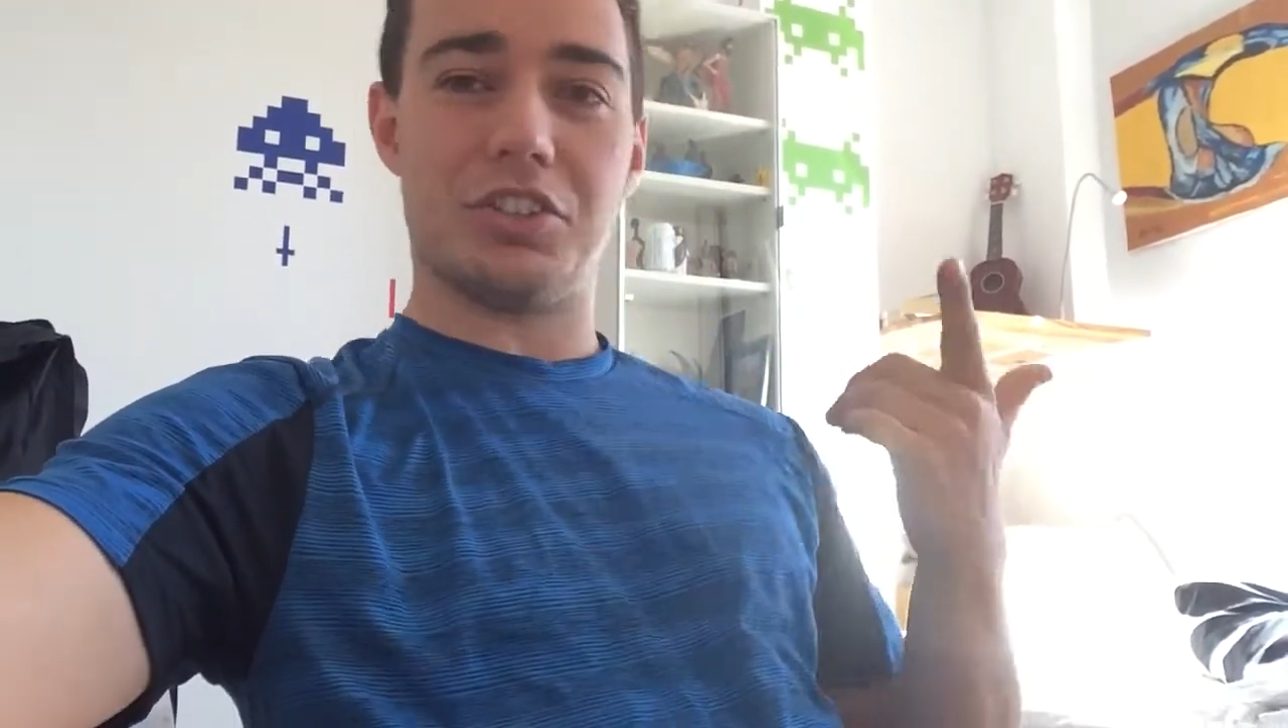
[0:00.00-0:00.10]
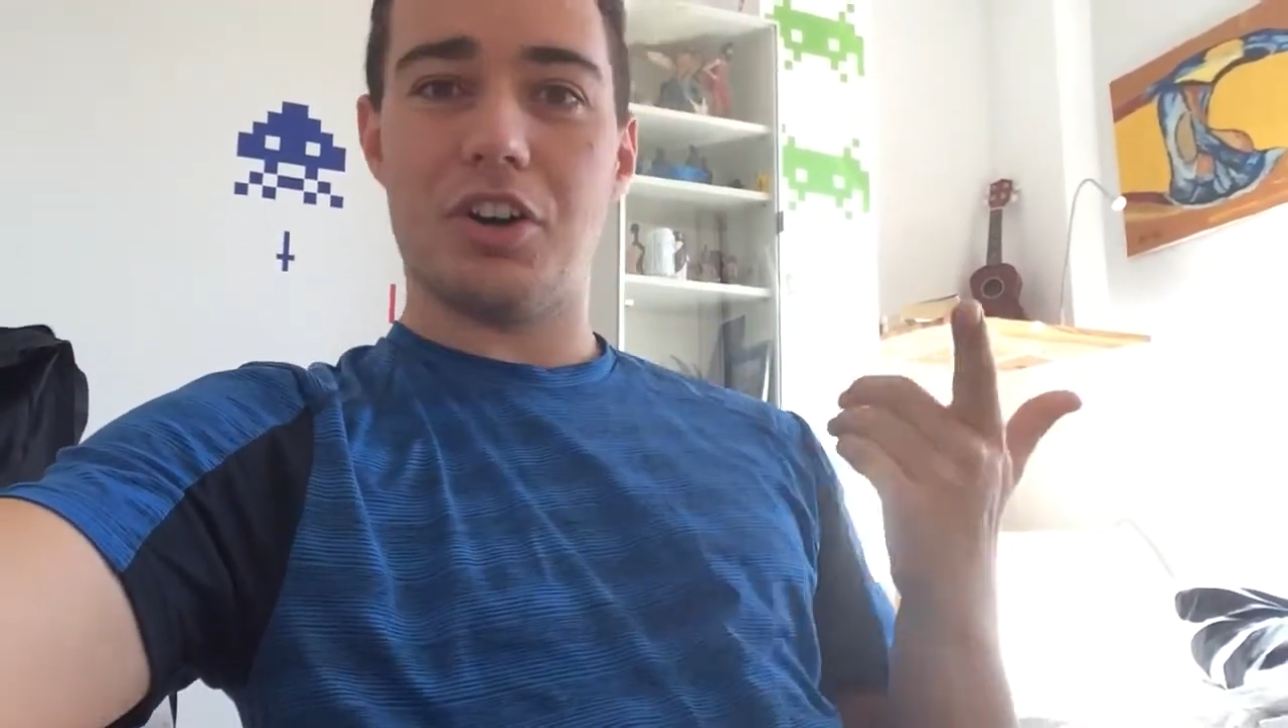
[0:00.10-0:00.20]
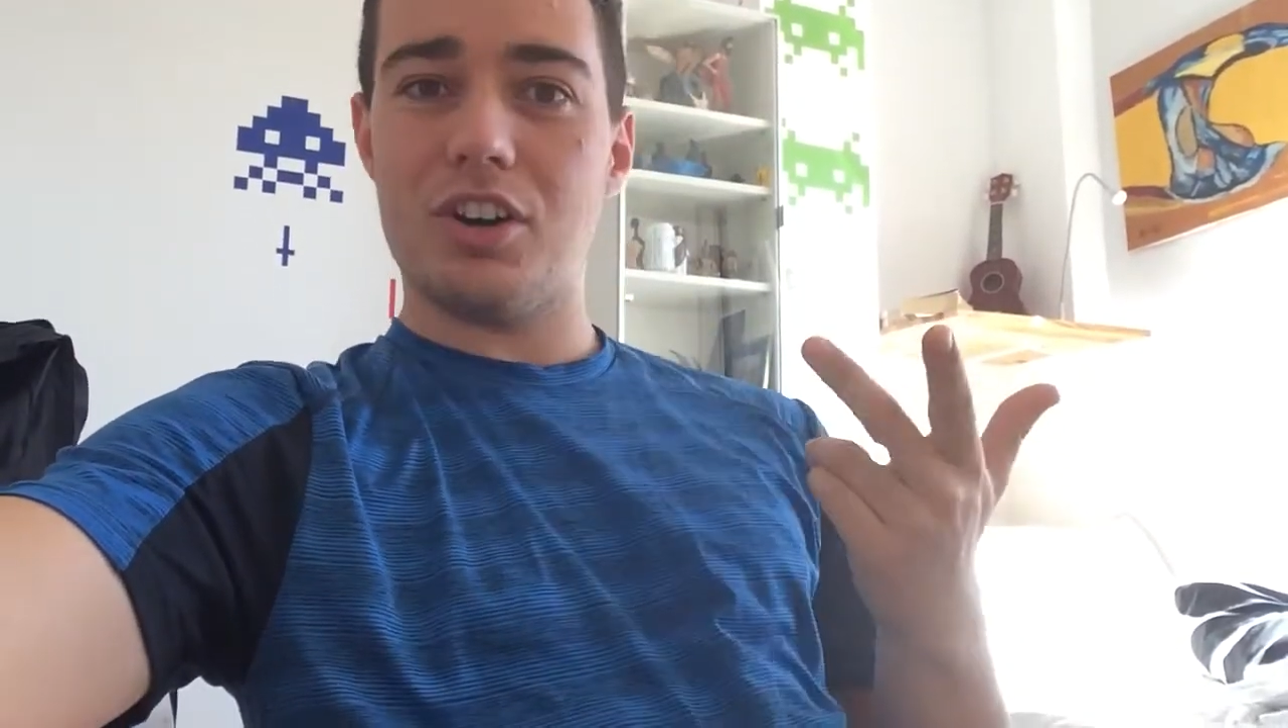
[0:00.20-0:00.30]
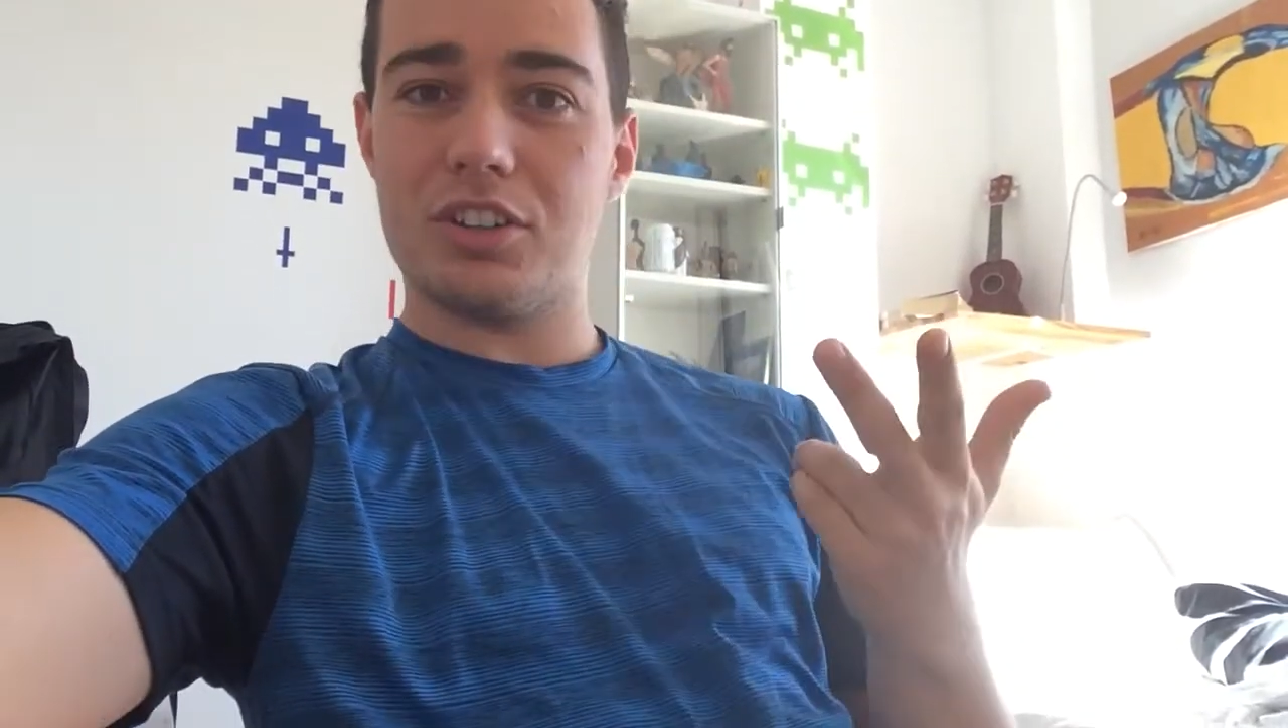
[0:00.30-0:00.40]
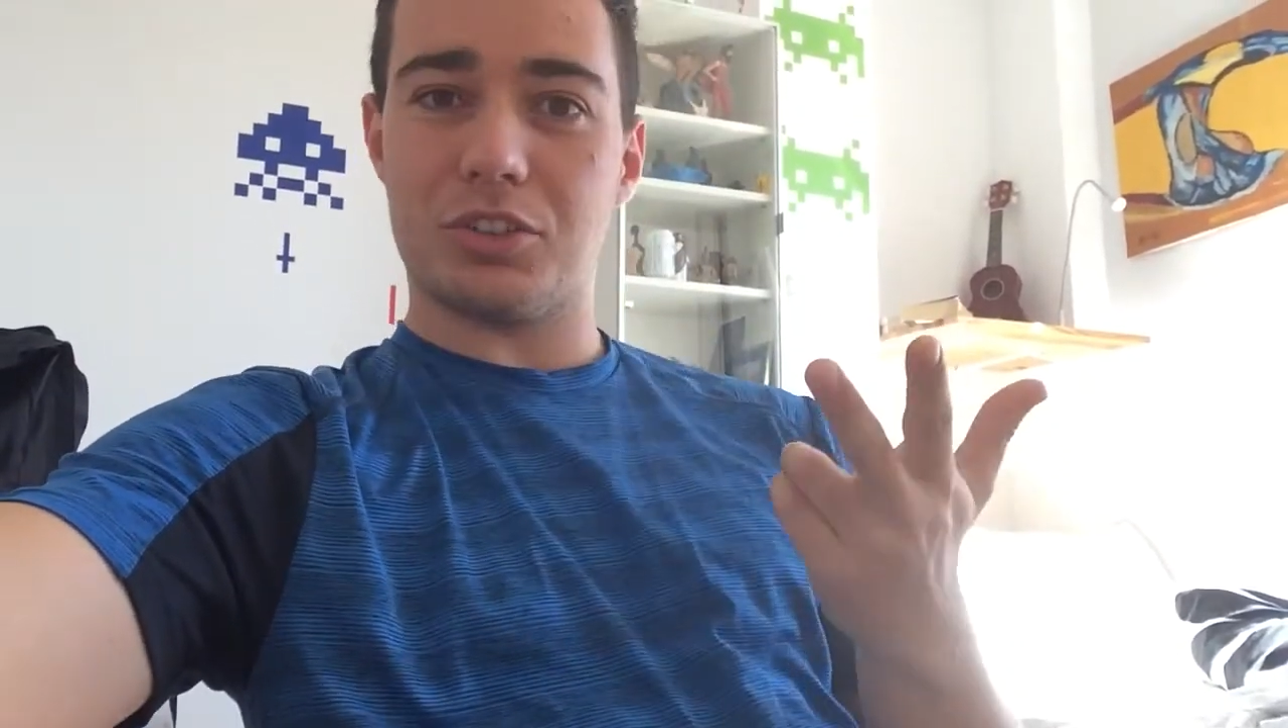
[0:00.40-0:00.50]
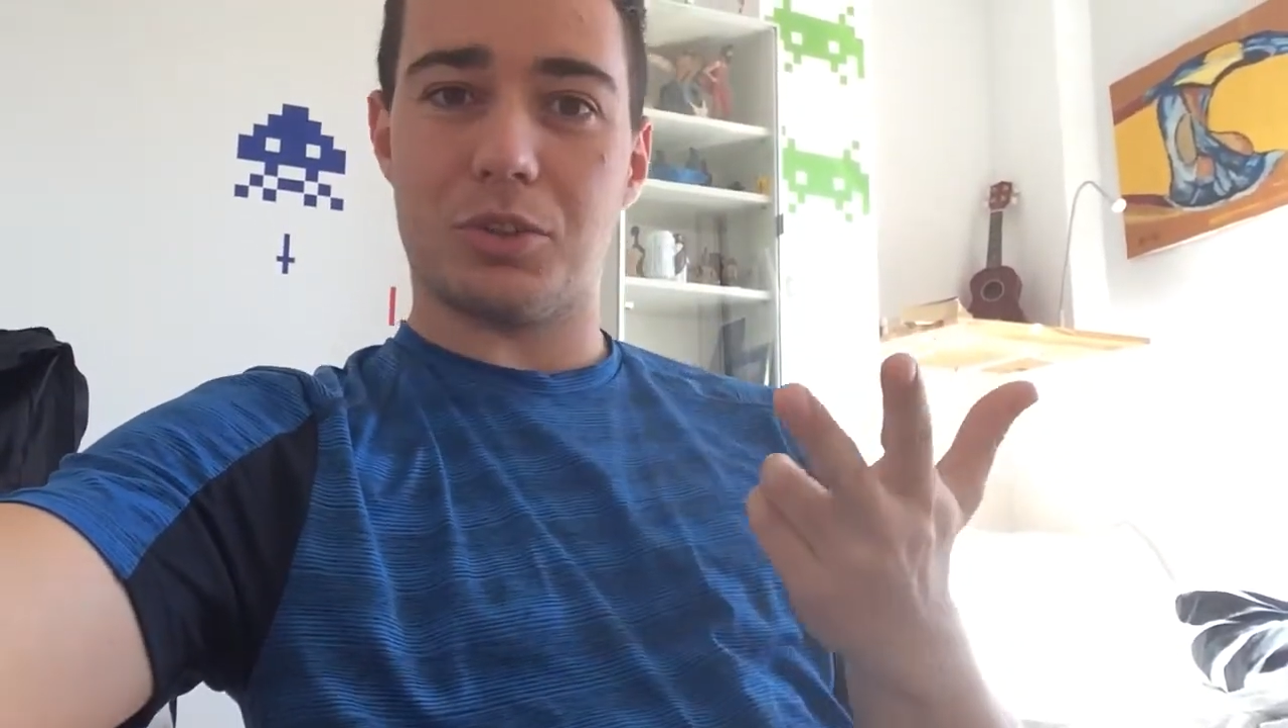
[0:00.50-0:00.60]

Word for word: dogs,